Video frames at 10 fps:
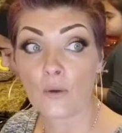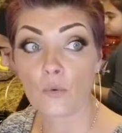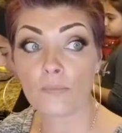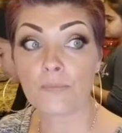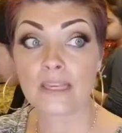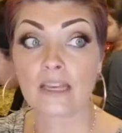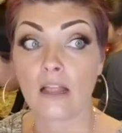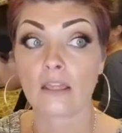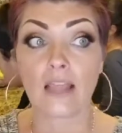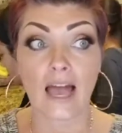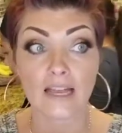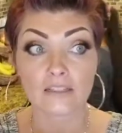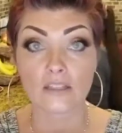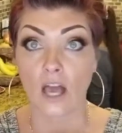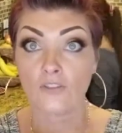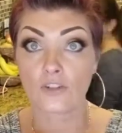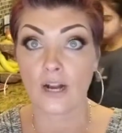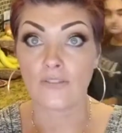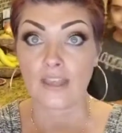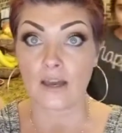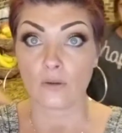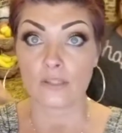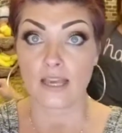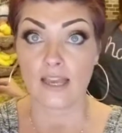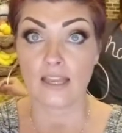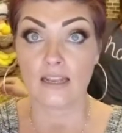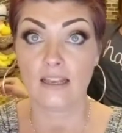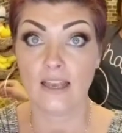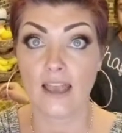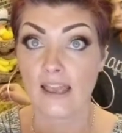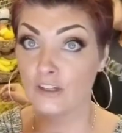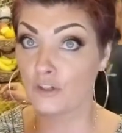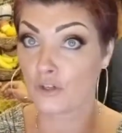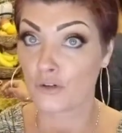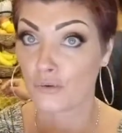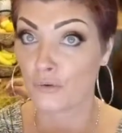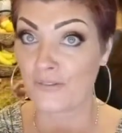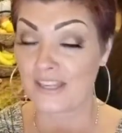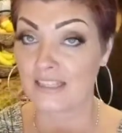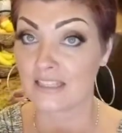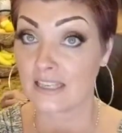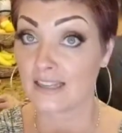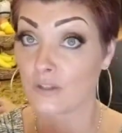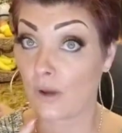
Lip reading: They would be a lot softer on the outside and cooked through on the inside.